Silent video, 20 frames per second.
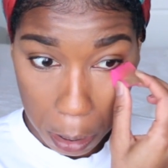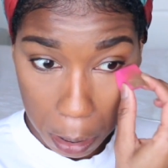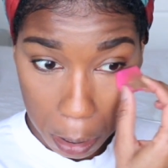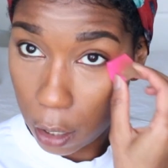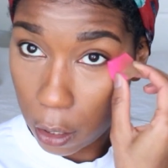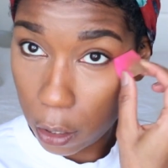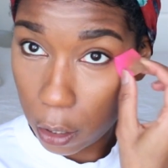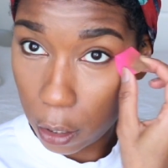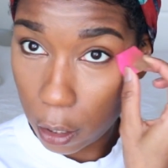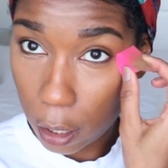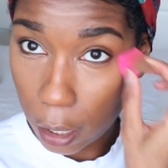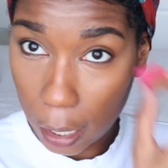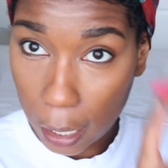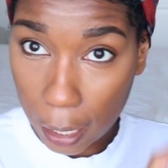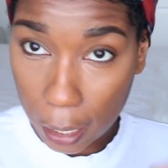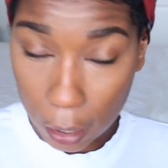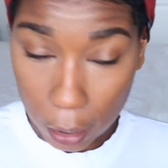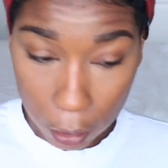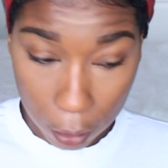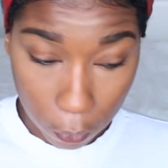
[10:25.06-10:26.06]
under your
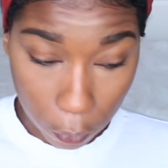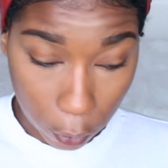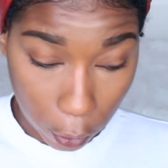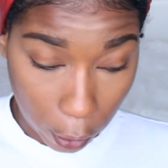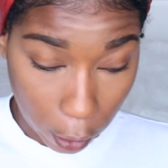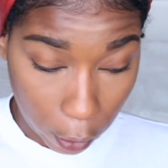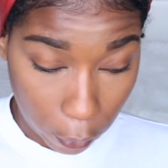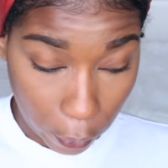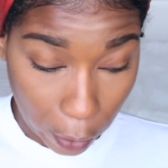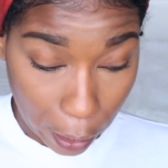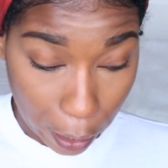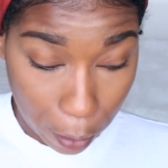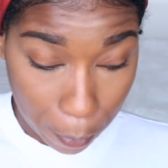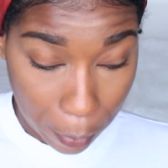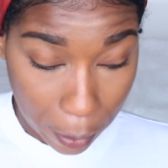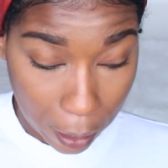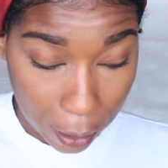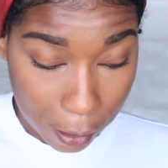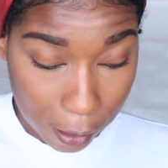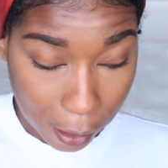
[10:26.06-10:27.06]
eye. Like if you have eye
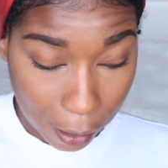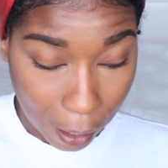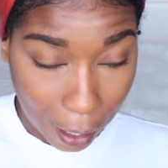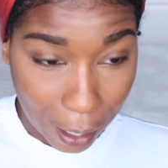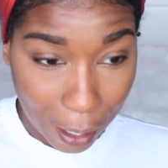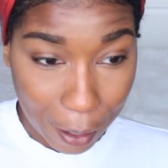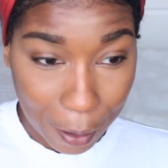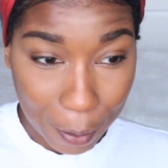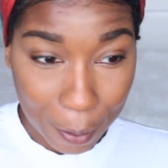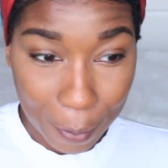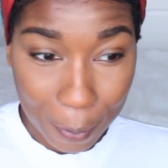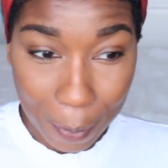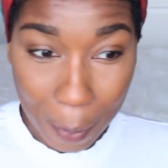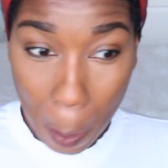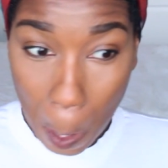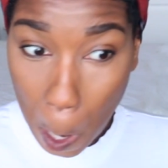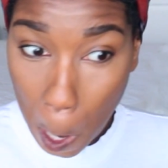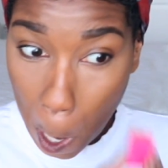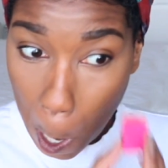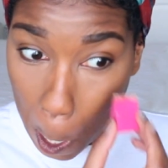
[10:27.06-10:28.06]
bags like I do,
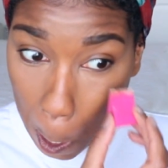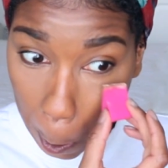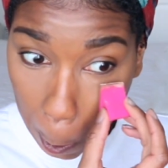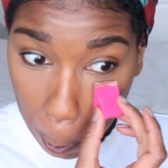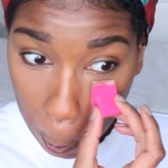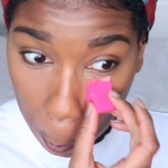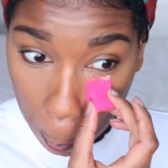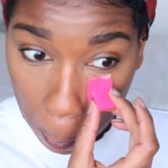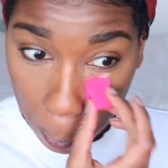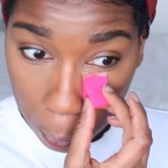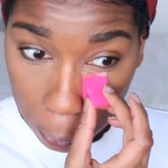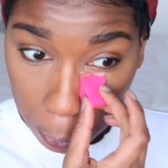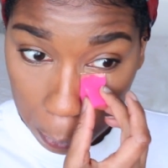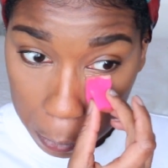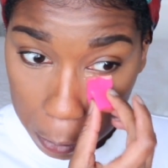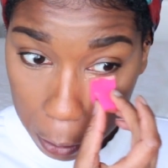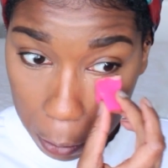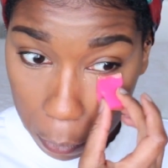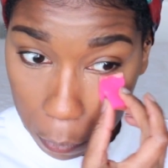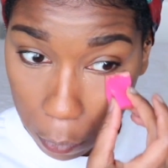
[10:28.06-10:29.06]
you don't want
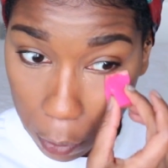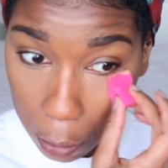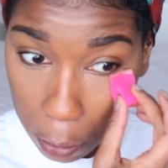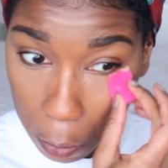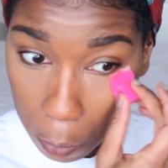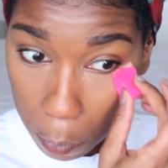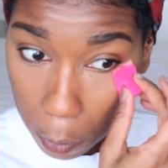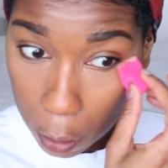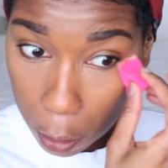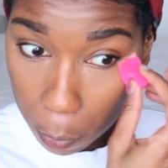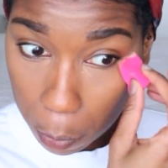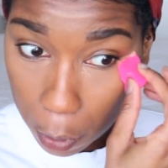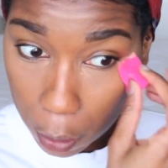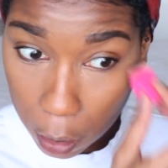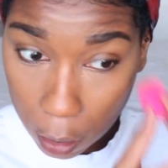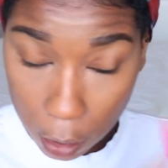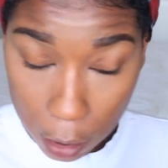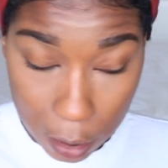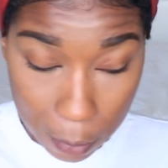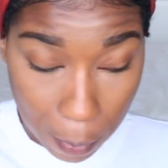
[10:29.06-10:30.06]
them to wrinkle when you're
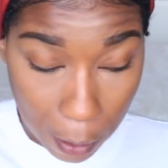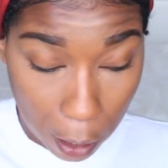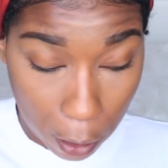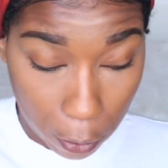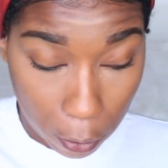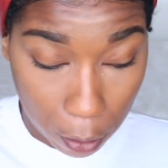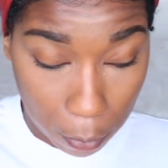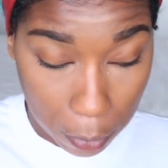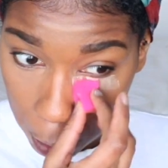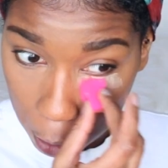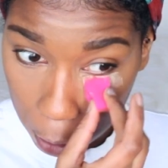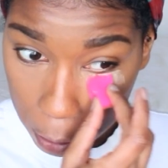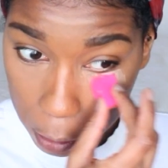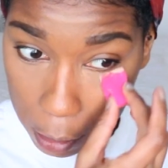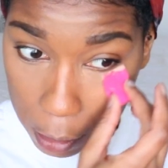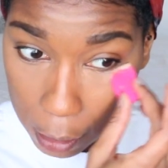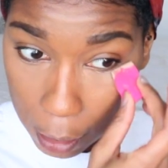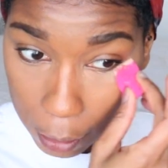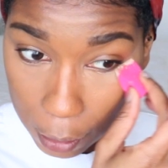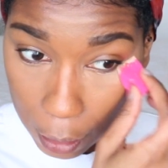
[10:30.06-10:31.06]
putting this powder on. It'll
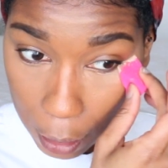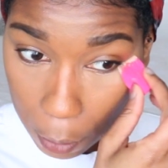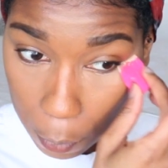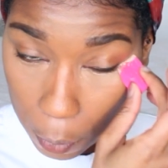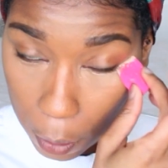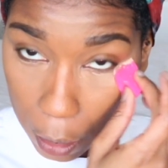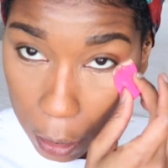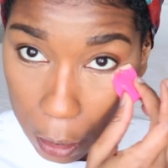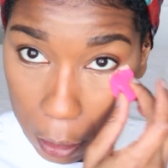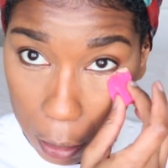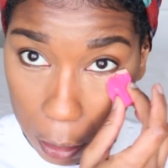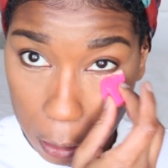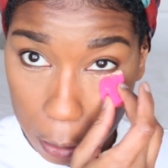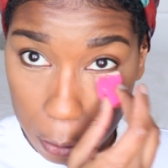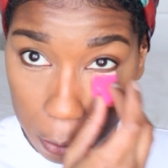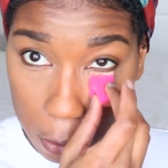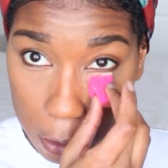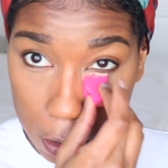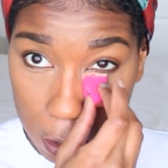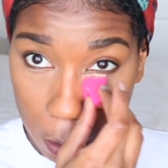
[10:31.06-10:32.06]
set that way and then
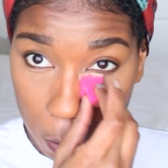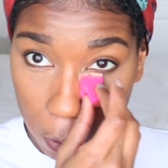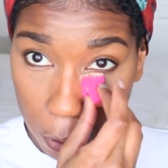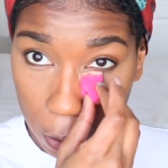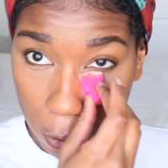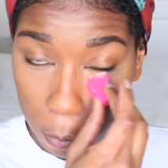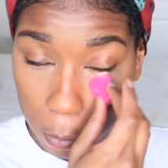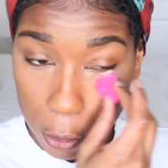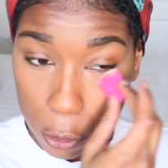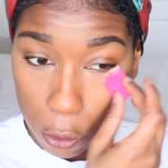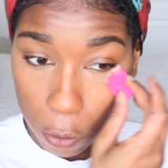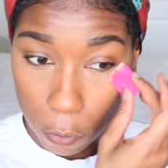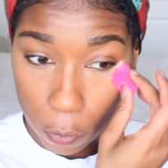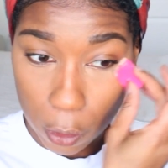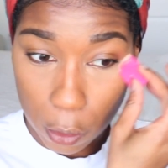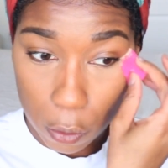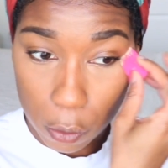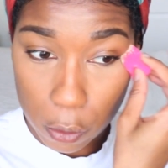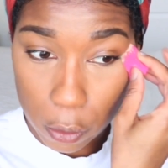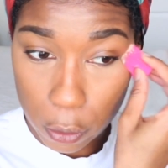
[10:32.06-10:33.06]
you'll set with a bunch of
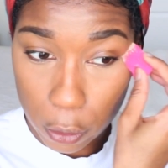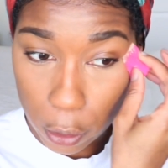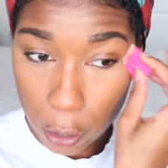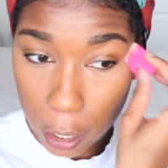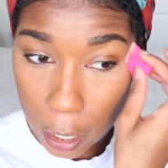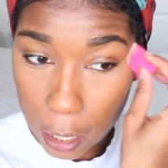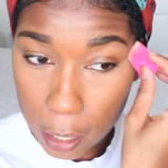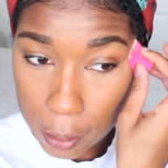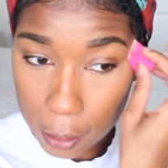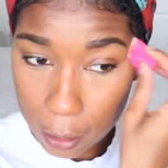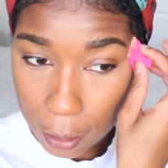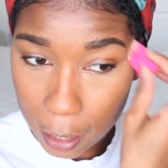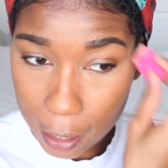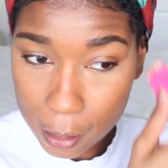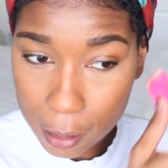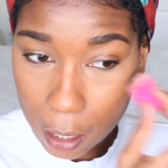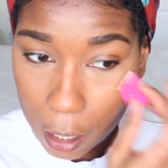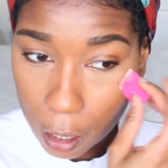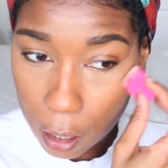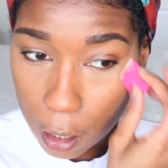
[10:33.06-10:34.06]
wrinkles under your eyes, and
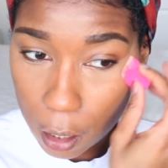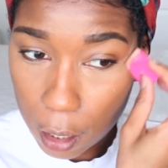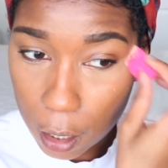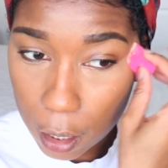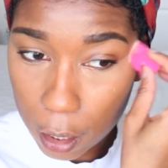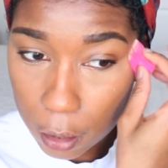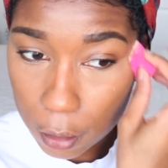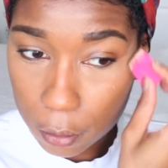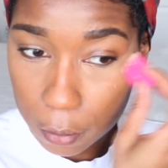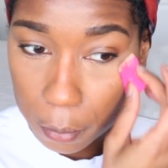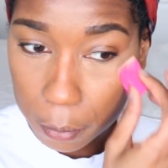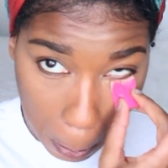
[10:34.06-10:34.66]
that's not a good look.